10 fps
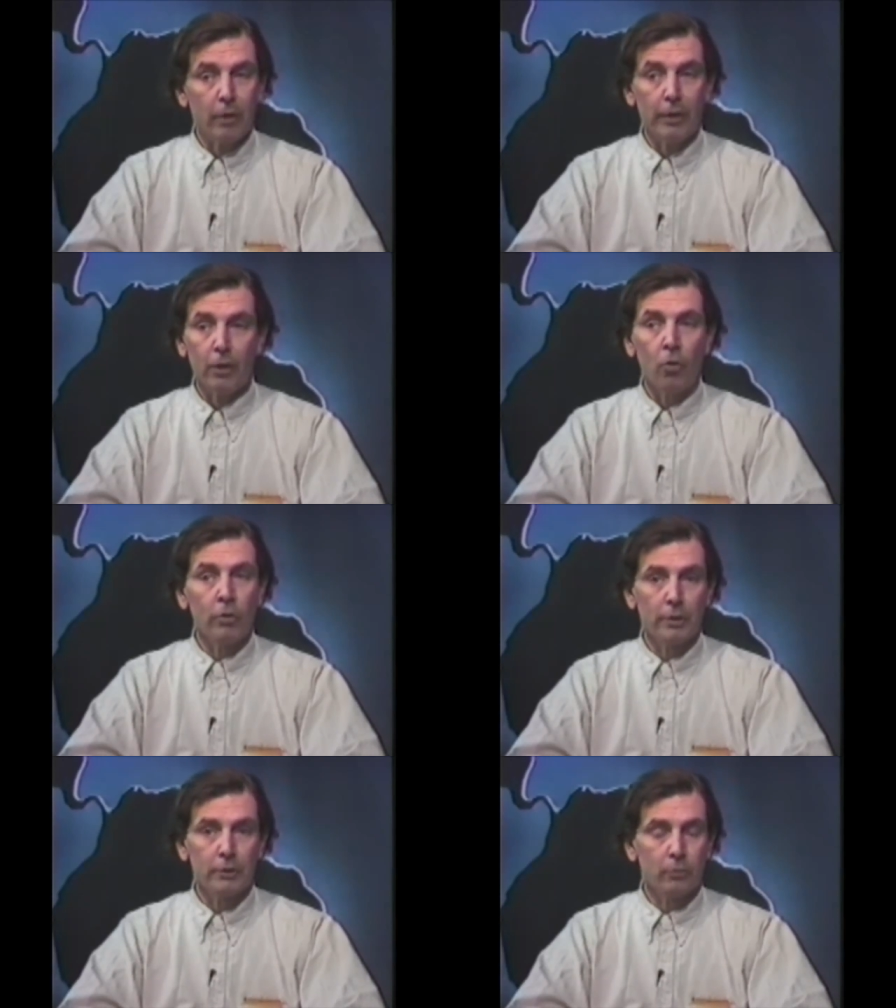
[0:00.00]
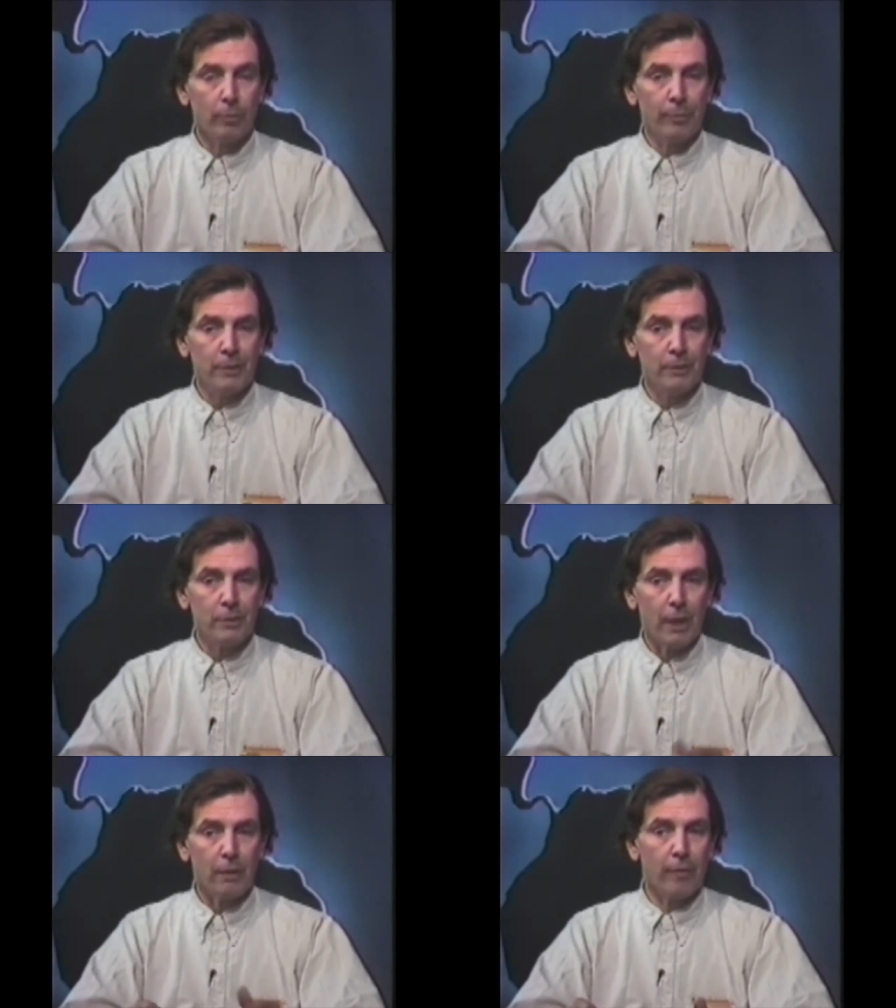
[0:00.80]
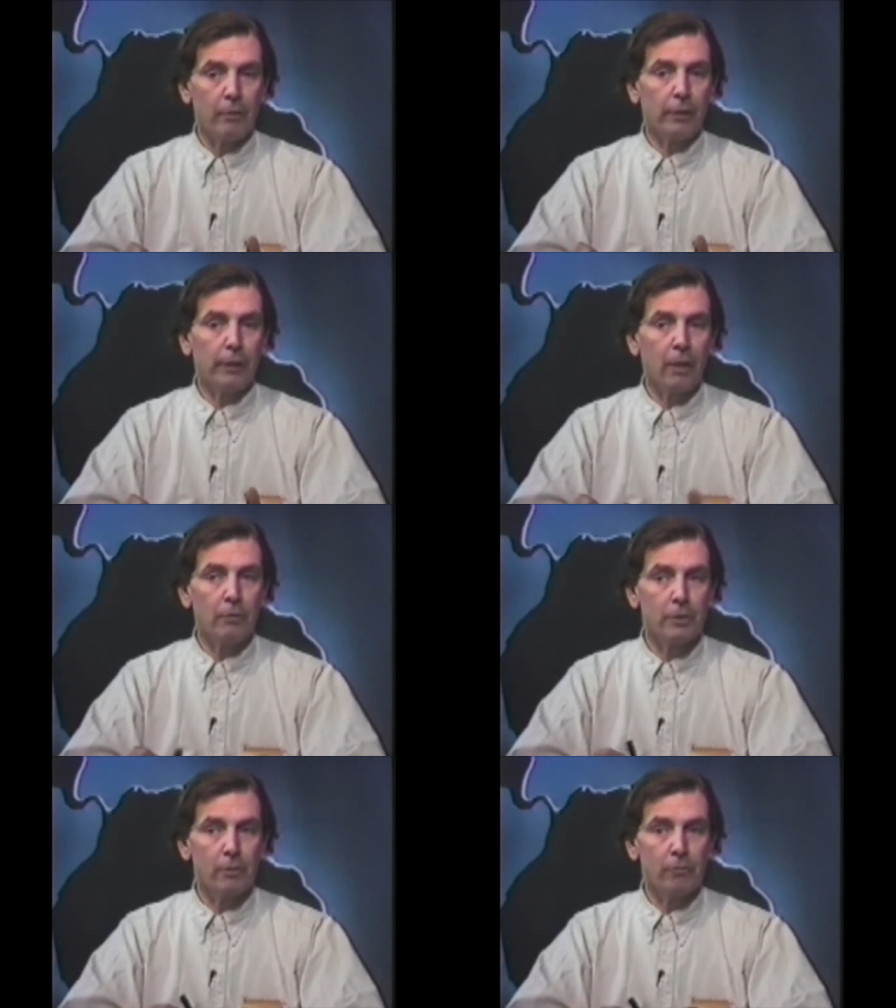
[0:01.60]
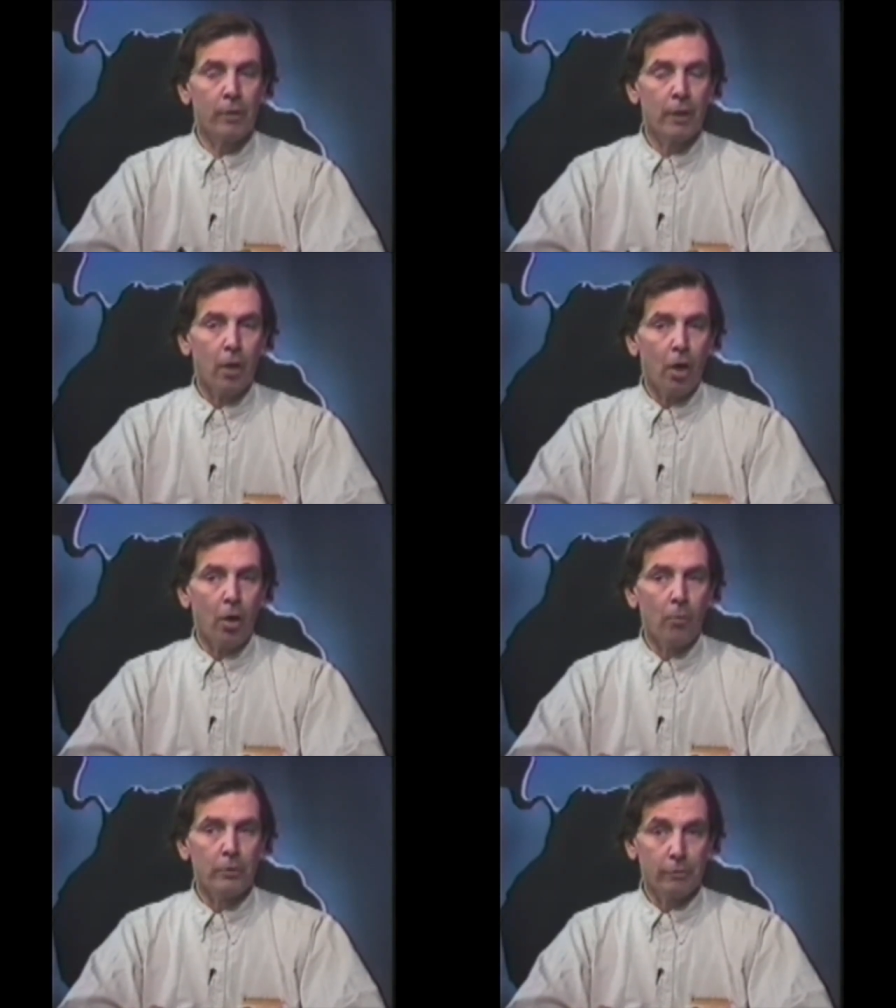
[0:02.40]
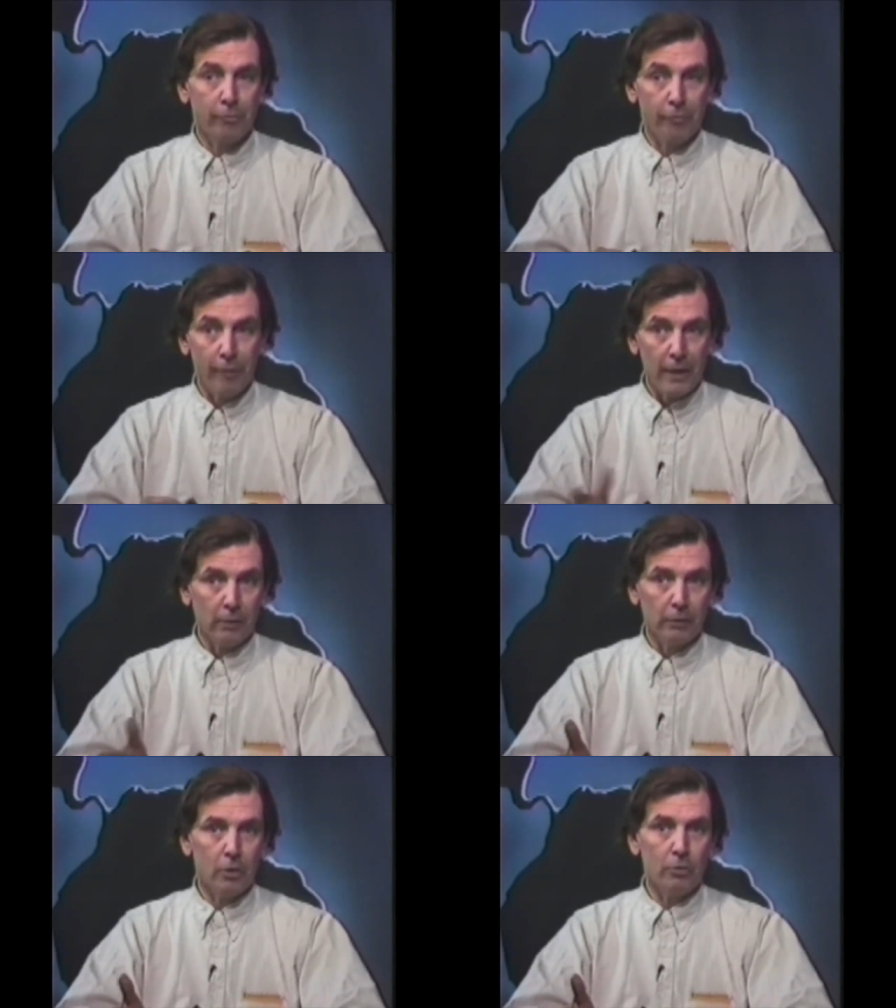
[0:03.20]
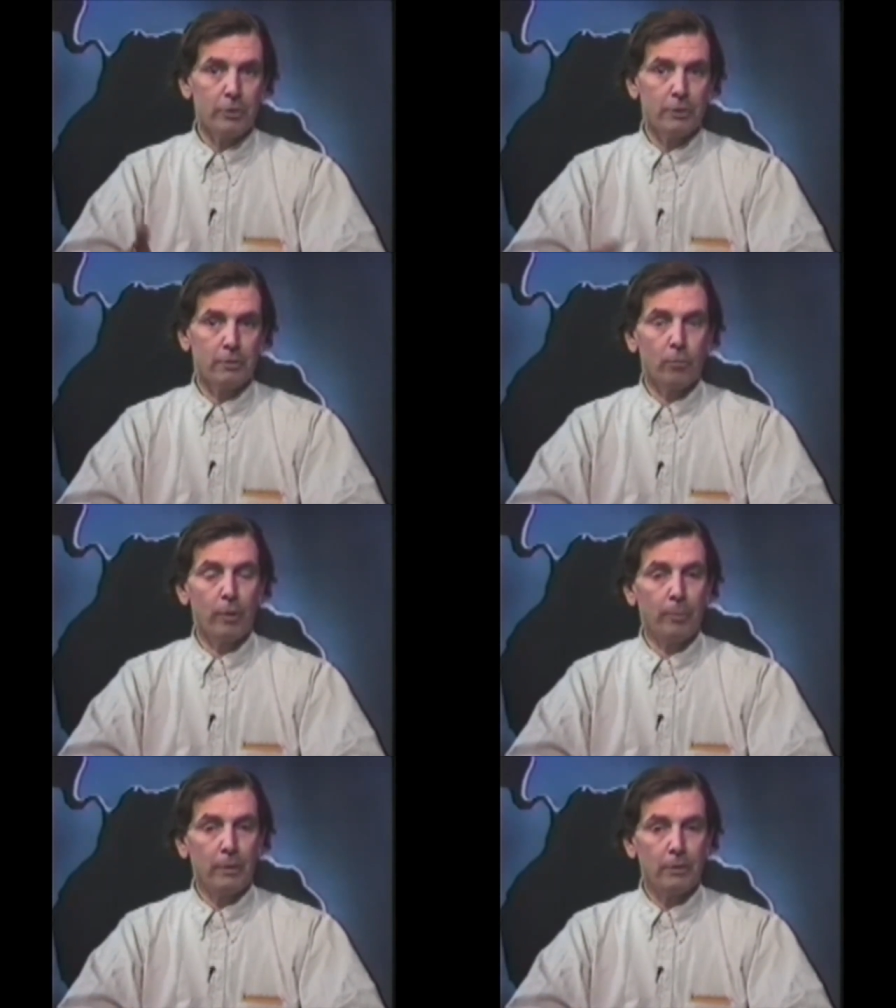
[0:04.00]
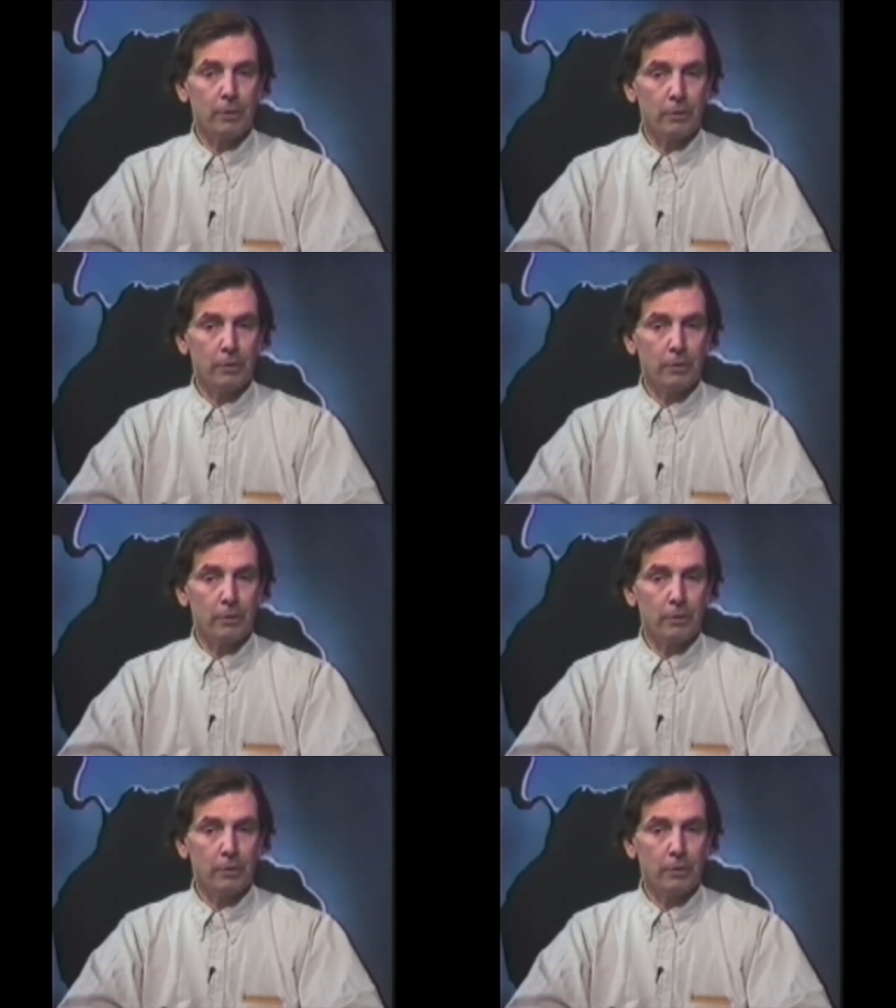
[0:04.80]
very onerous whippings. I have found accounts of almost fatal doses of whippings.